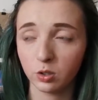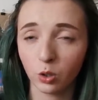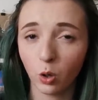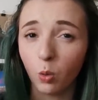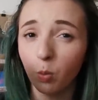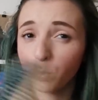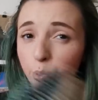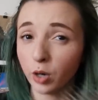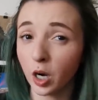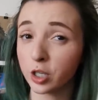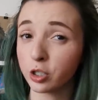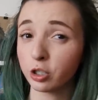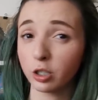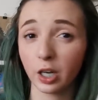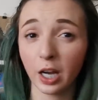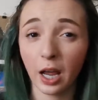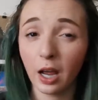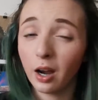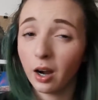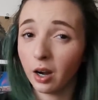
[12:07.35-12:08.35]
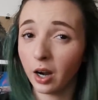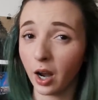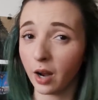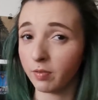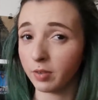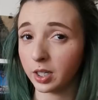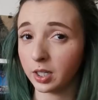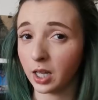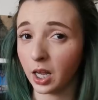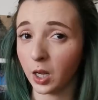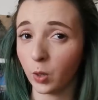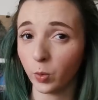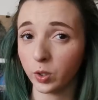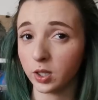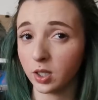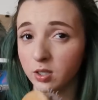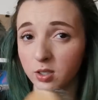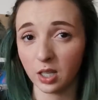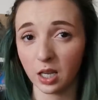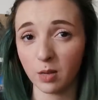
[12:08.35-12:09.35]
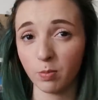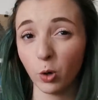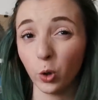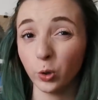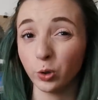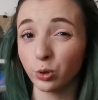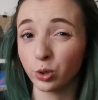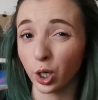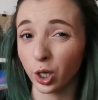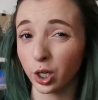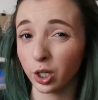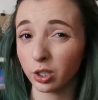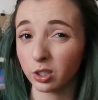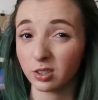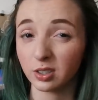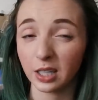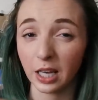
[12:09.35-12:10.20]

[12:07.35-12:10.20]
Don't brush your hair every day with the same old dirt